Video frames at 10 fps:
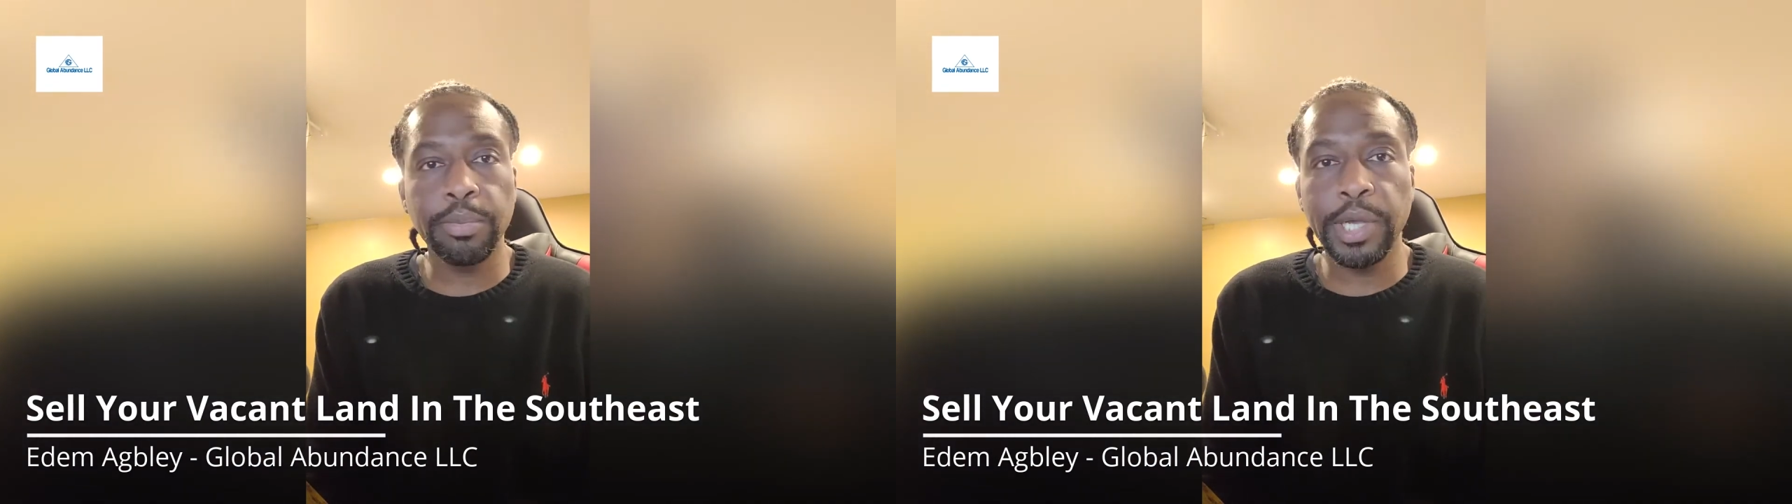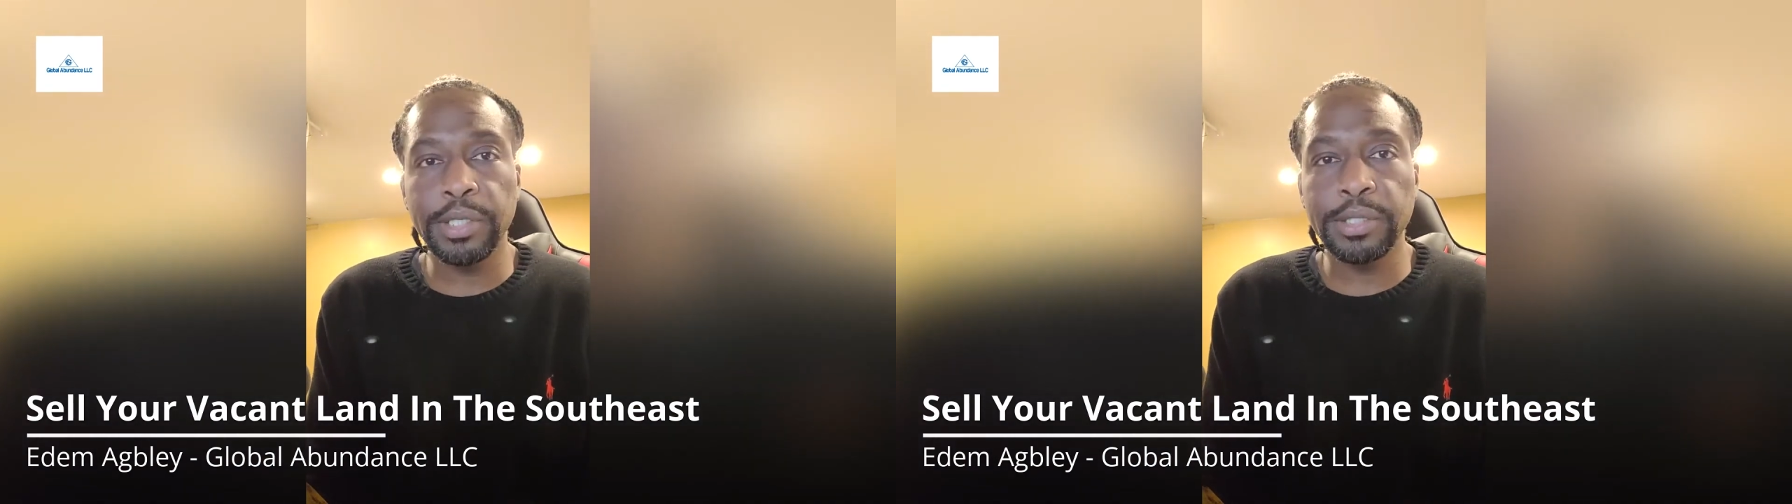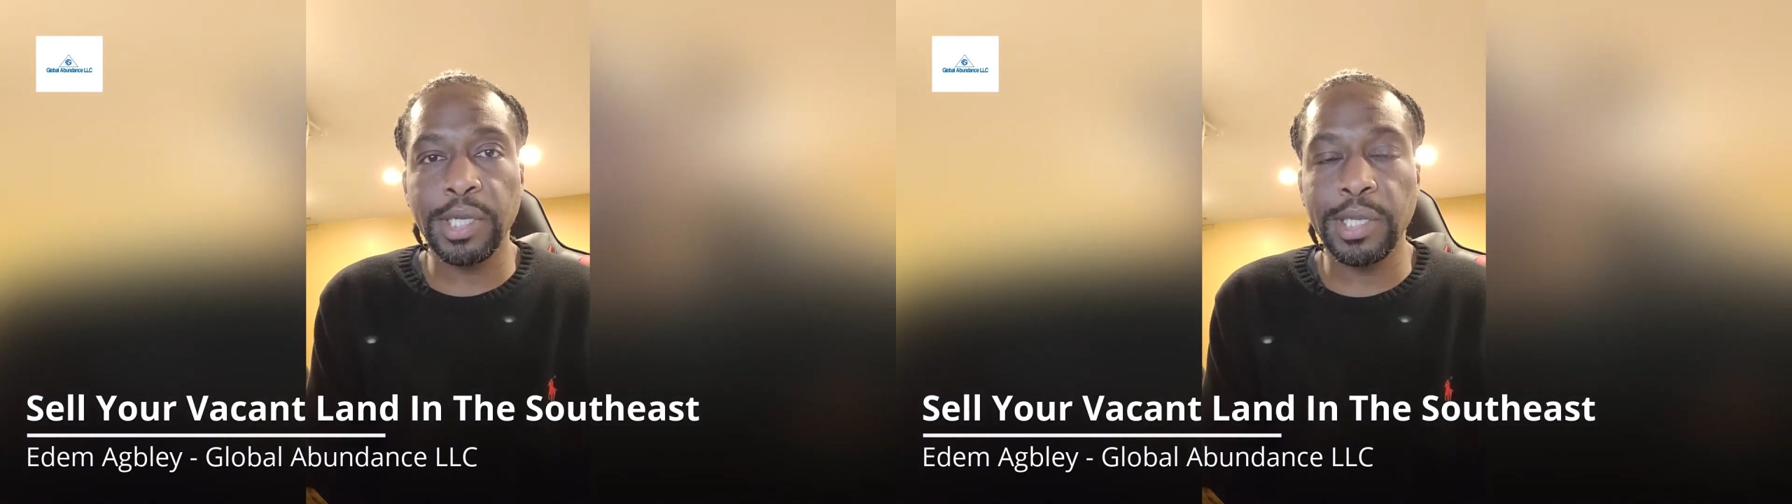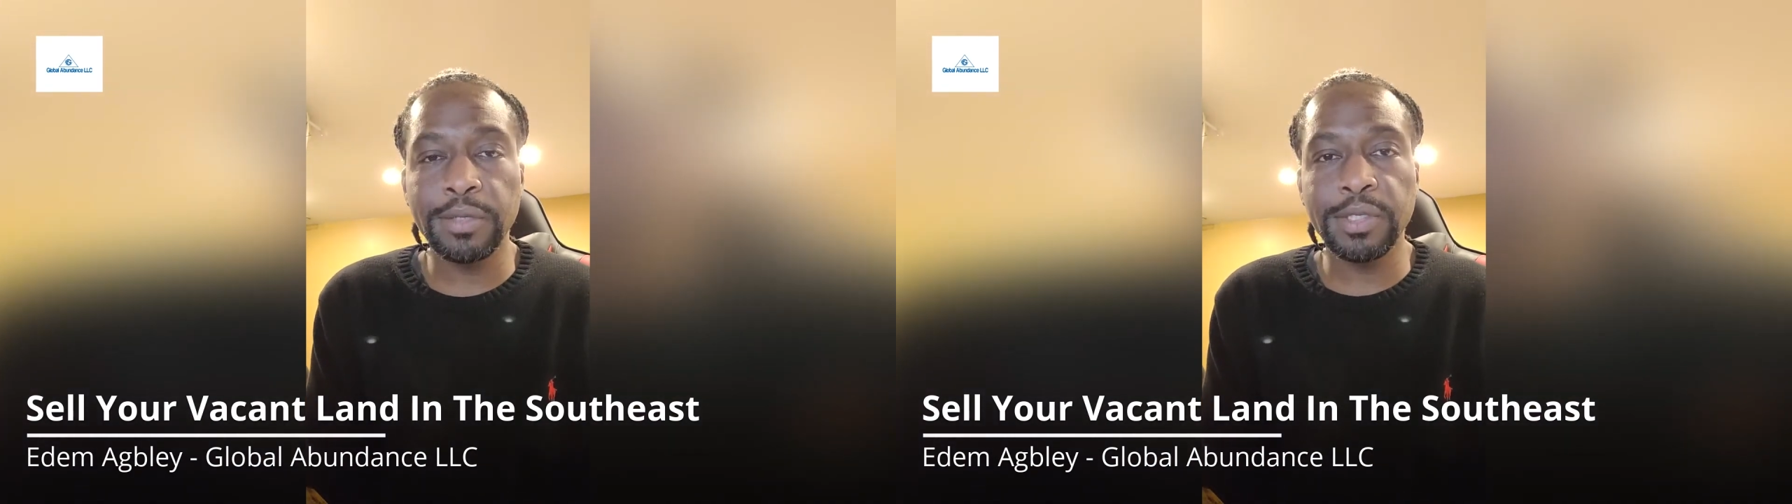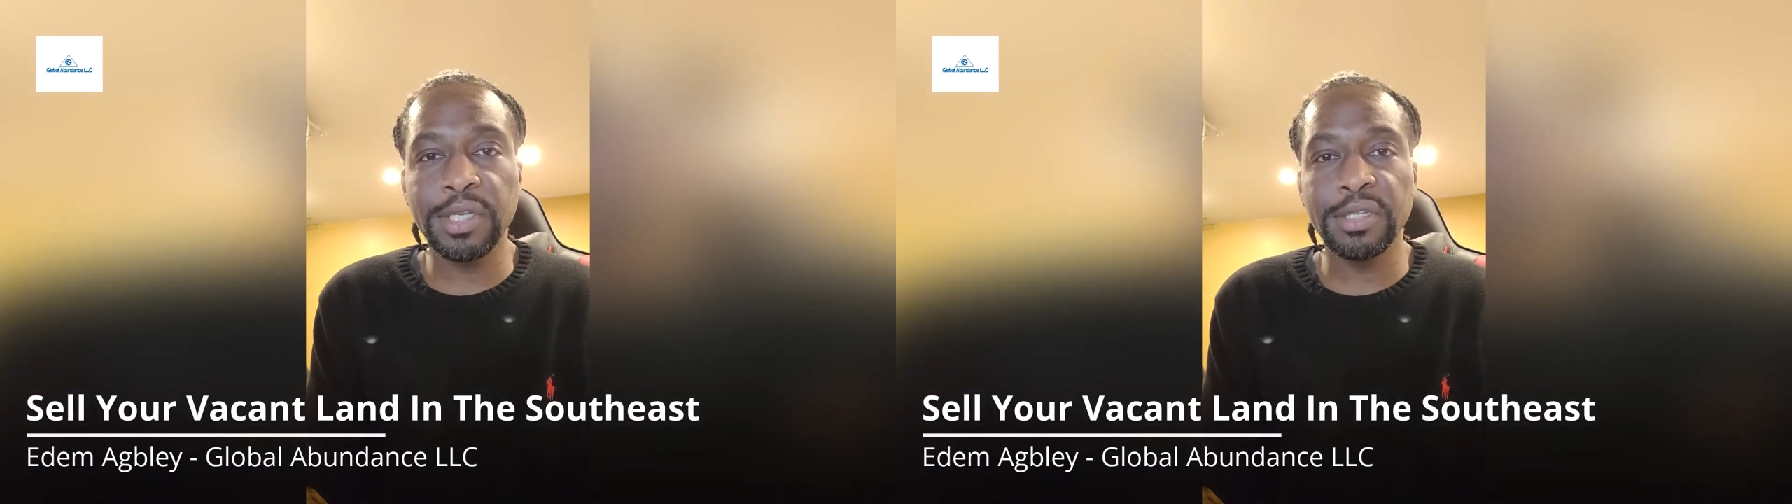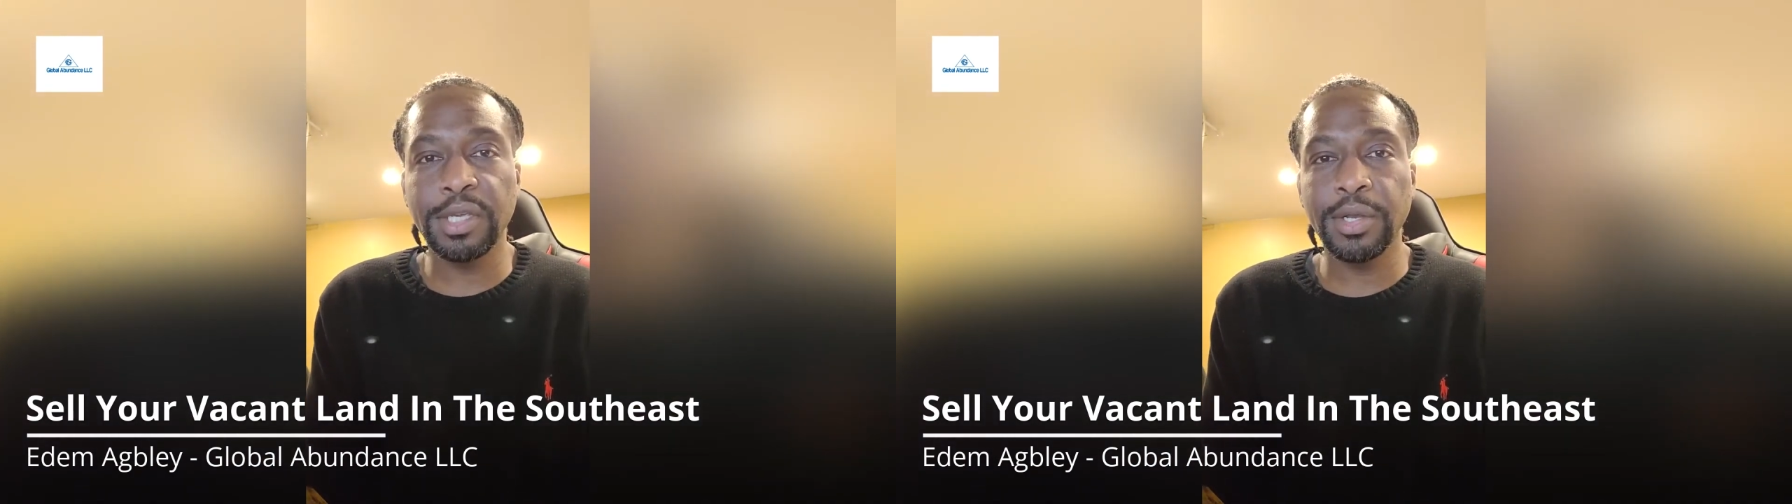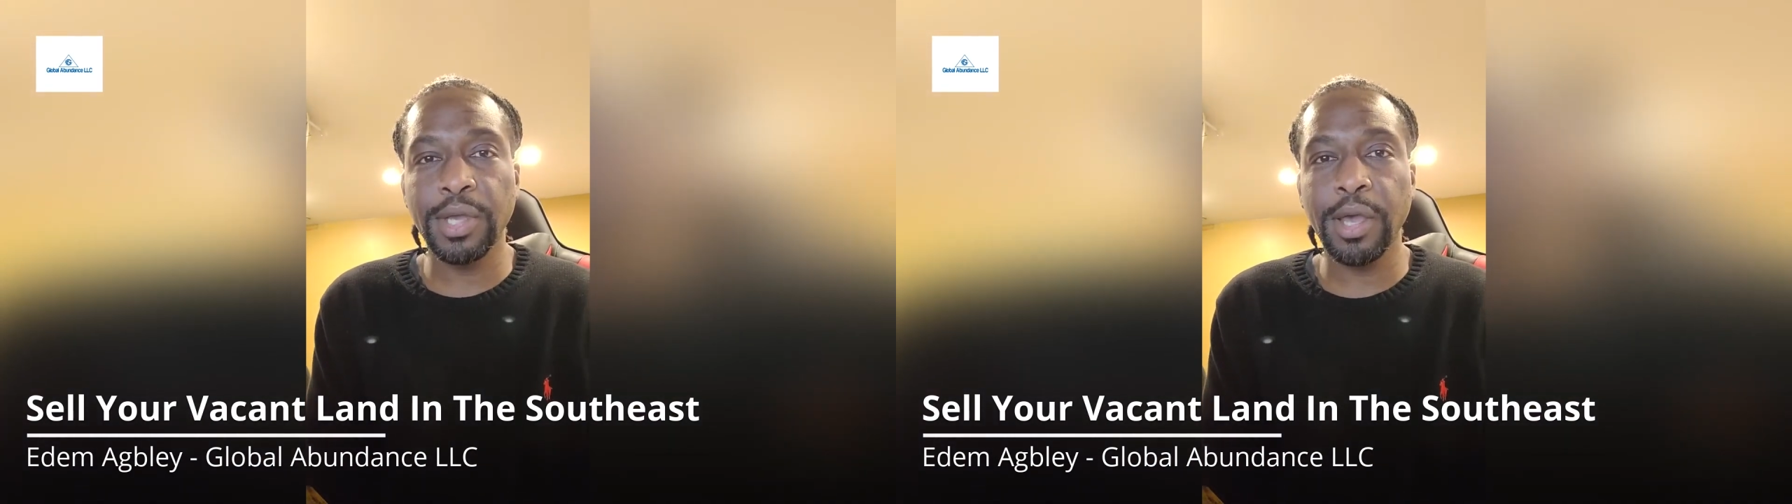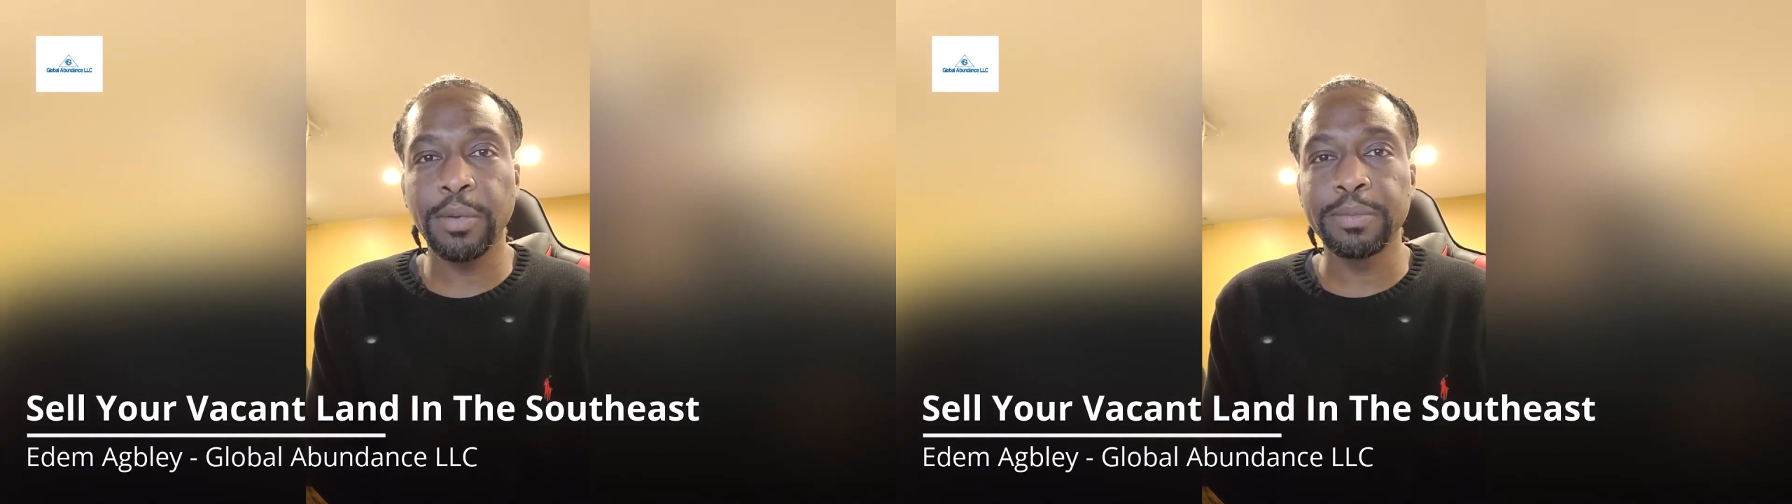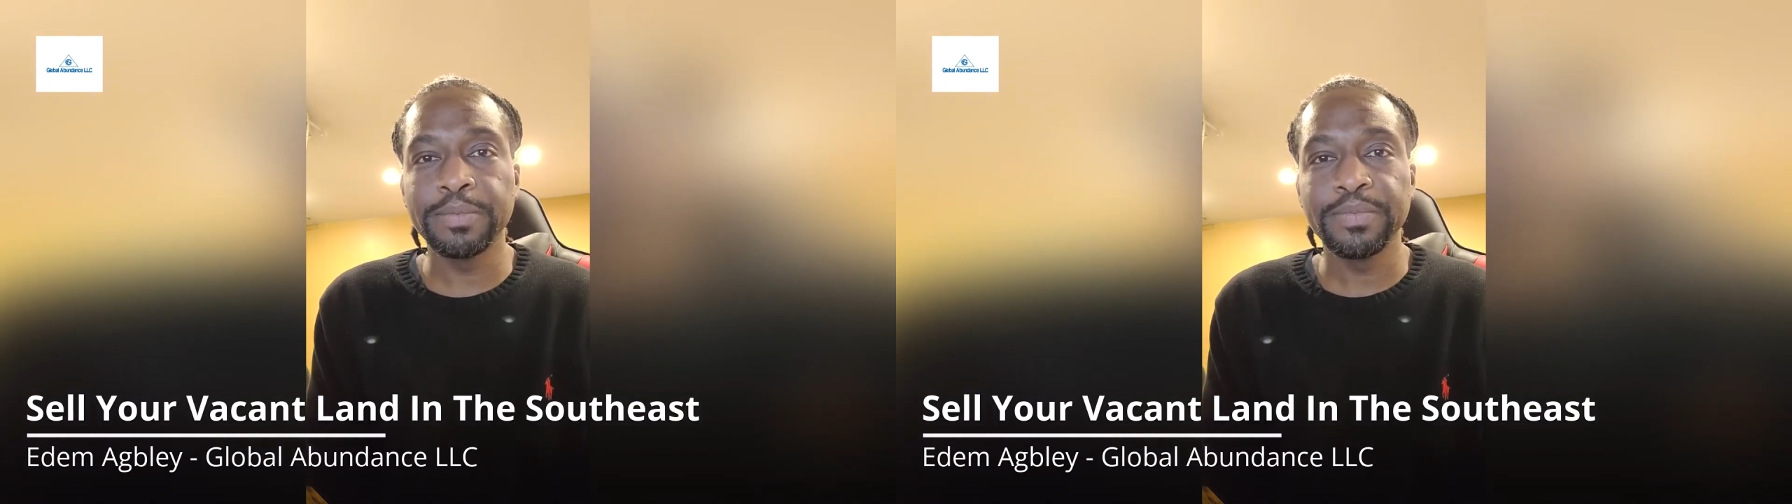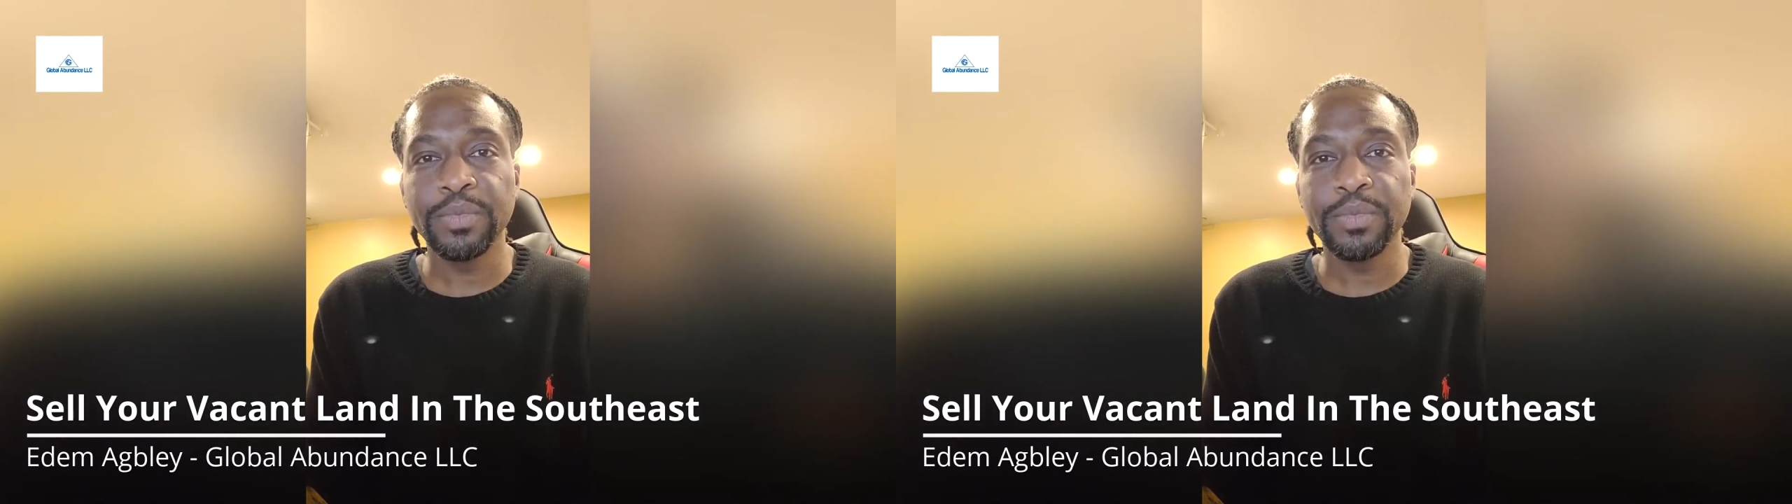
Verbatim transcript: Abundance LLC is here to help.